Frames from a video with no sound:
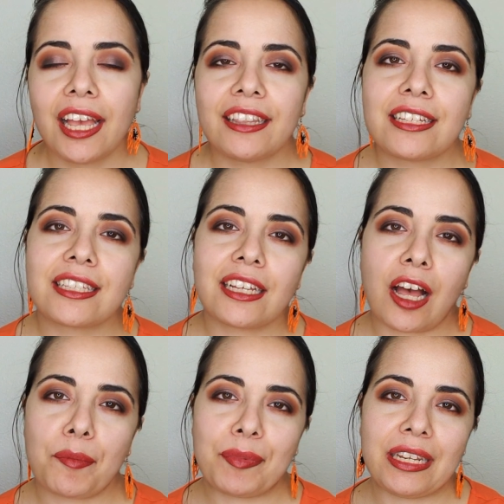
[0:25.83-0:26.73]
This is a
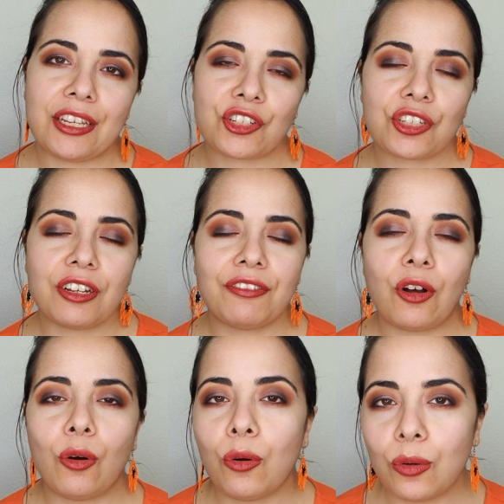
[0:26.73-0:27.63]
combination of
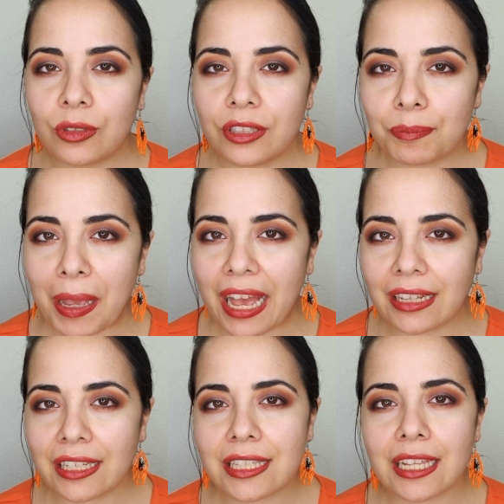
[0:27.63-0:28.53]
old
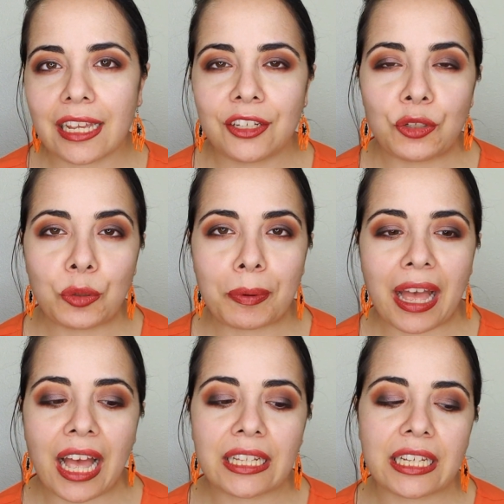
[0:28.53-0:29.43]
palettes and new
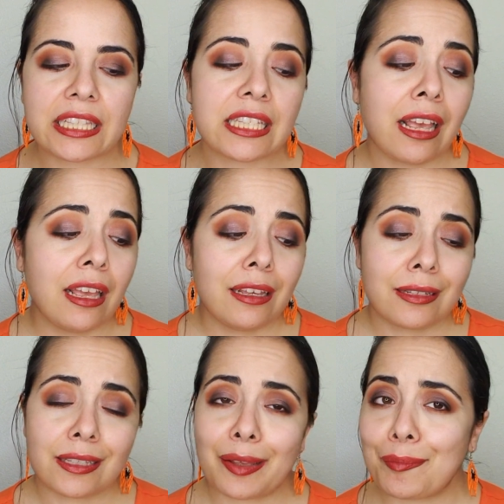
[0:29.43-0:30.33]
palettes.
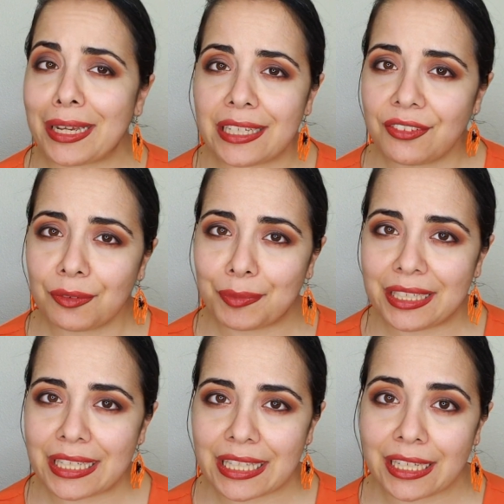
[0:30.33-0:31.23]
Some might even be
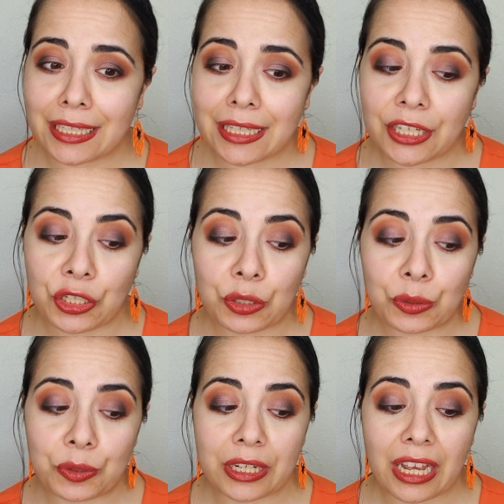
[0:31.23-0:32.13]
discontinued.